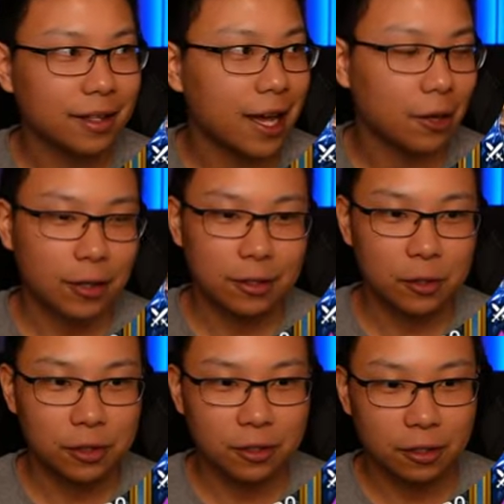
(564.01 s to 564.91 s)
I don't
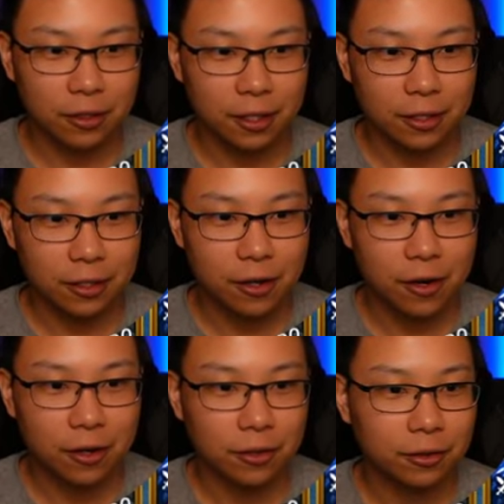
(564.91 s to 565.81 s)
use your uh, your
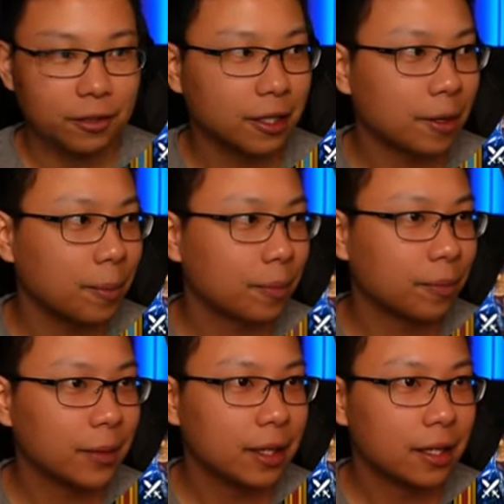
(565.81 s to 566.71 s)
Carl um,
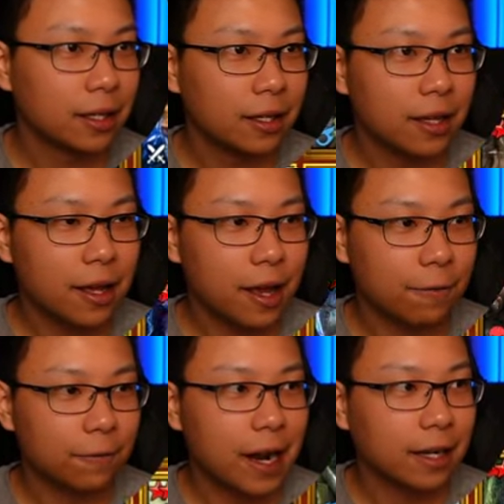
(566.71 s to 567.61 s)

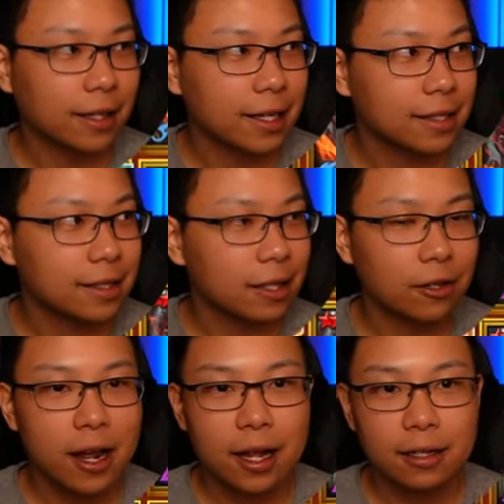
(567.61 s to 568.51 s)
Hefrak. Like it's they're
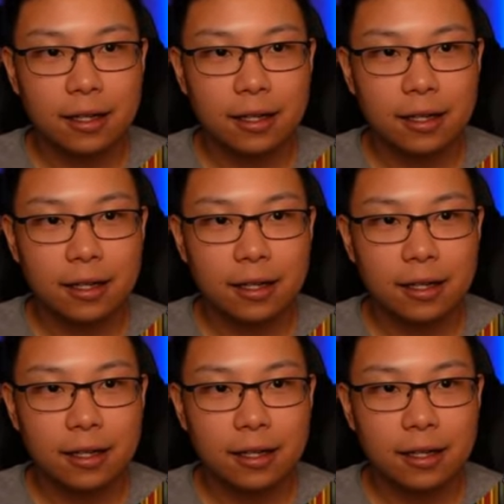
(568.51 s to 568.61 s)
not